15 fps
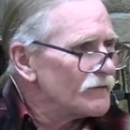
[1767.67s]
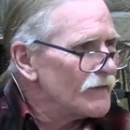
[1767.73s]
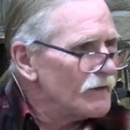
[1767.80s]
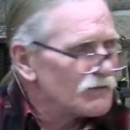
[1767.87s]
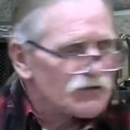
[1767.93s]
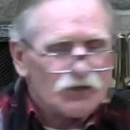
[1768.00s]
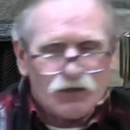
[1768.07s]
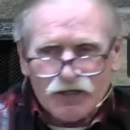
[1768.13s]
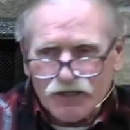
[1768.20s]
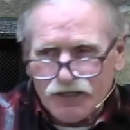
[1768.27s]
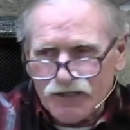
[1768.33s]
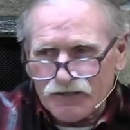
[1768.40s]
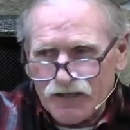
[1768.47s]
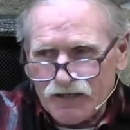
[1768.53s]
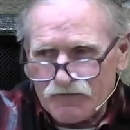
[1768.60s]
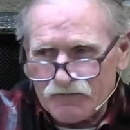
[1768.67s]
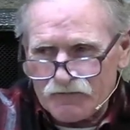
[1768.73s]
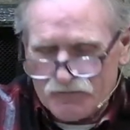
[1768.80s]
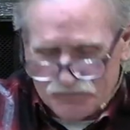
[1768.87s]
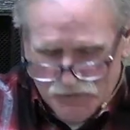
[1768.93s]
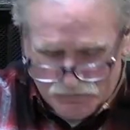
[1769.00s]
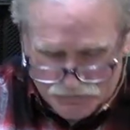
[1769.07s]
I'm sorry, I got that
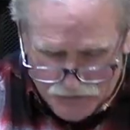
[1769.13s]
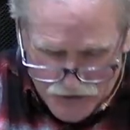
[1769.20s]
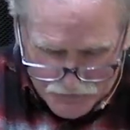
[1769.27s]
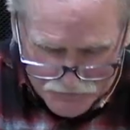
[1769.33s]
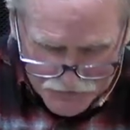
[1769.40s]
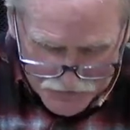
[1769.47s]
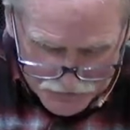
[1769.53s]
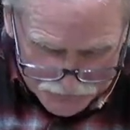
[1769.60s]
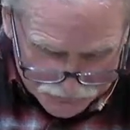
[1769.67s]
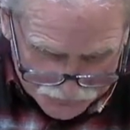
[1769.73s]
flip-flop there.